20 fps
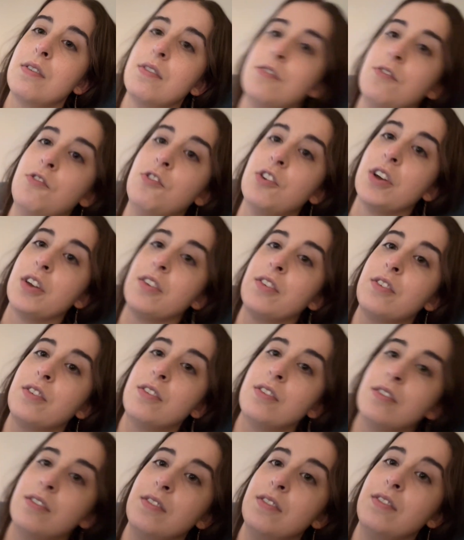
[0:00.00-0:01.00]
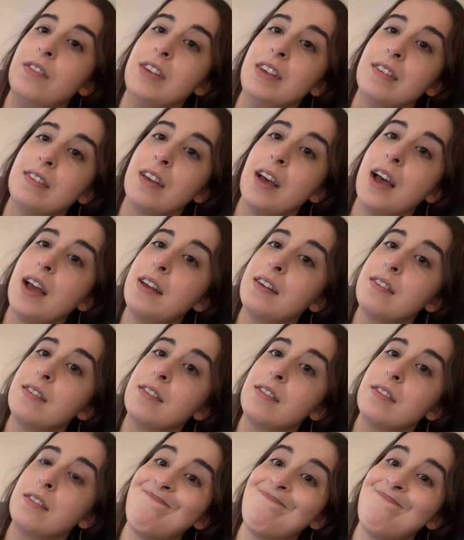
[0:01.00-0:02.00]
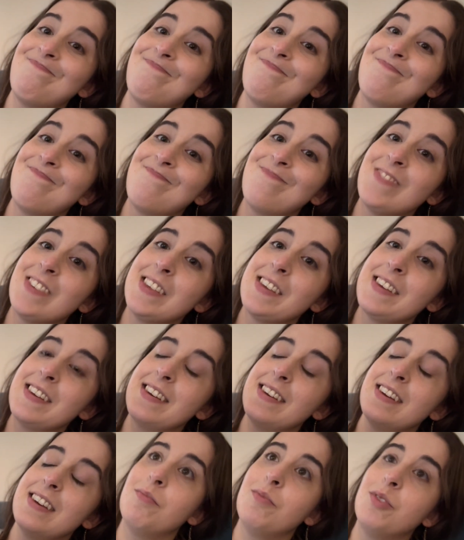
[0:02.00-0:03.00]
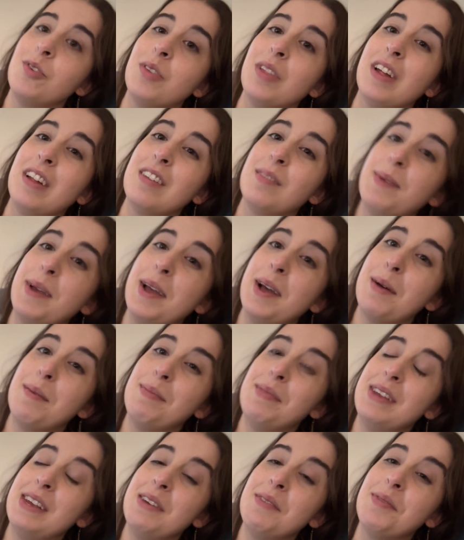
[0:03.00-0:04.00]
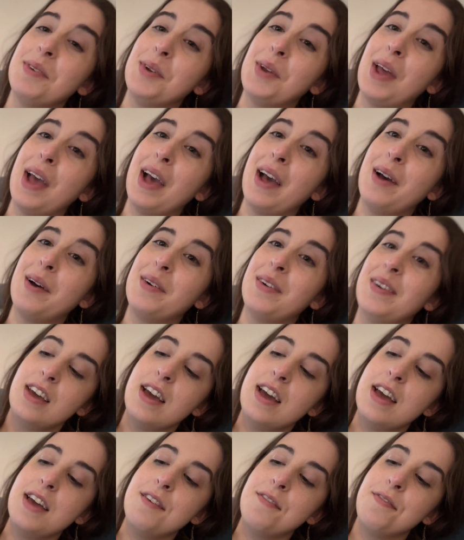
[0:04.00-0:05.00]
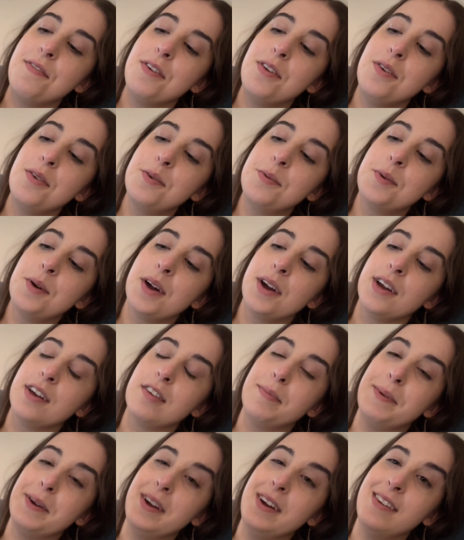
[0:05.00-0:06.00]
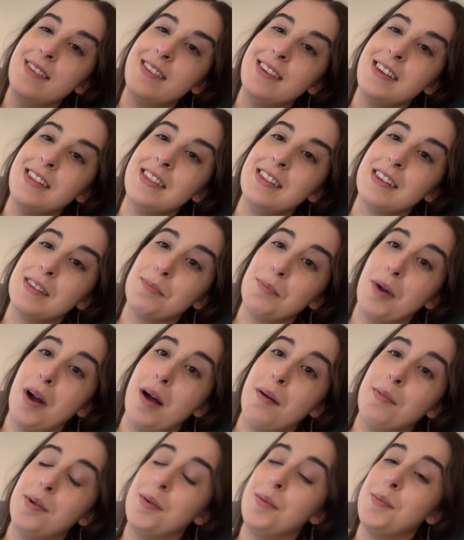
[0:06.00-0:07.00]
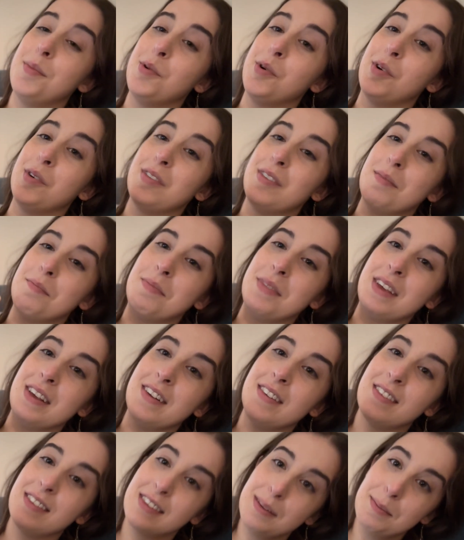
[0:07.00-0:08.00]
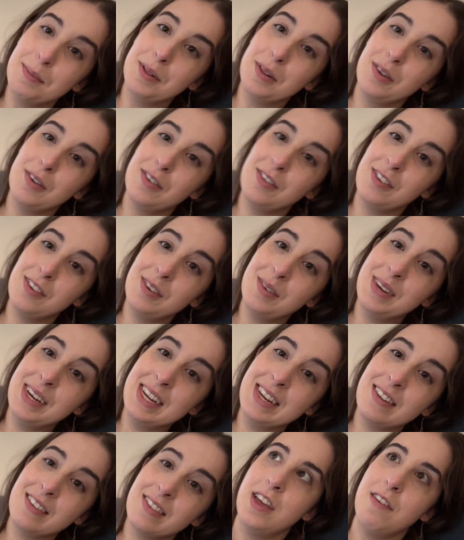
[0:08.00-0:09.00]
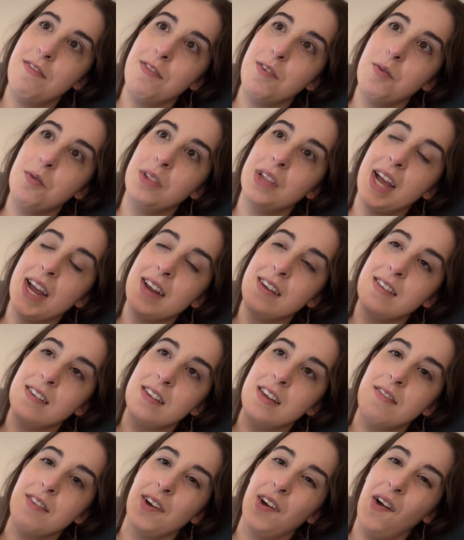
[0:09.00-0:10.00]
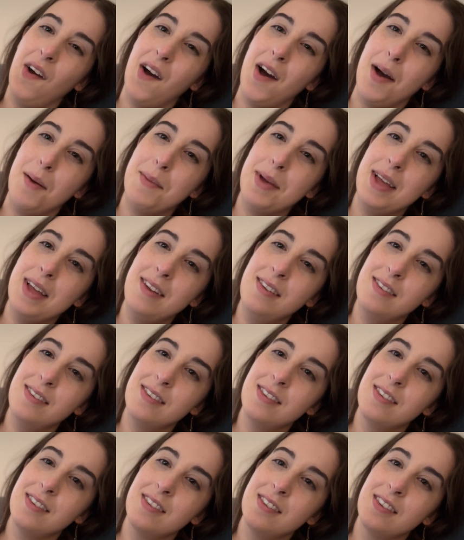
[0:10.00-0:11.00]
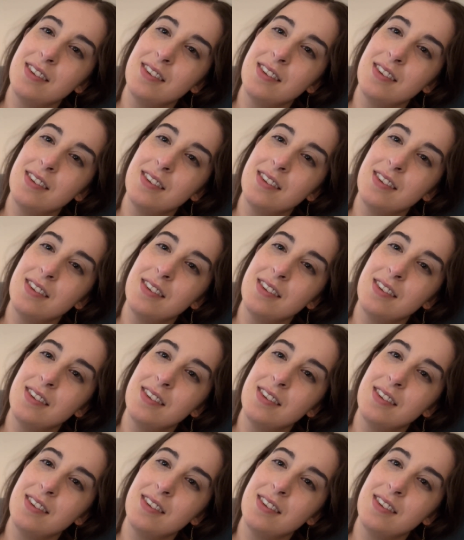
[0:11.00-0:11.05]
just these guys. So that's my update for now. If you are experiencing this problem or something similar to it, if you'd like to leave a comment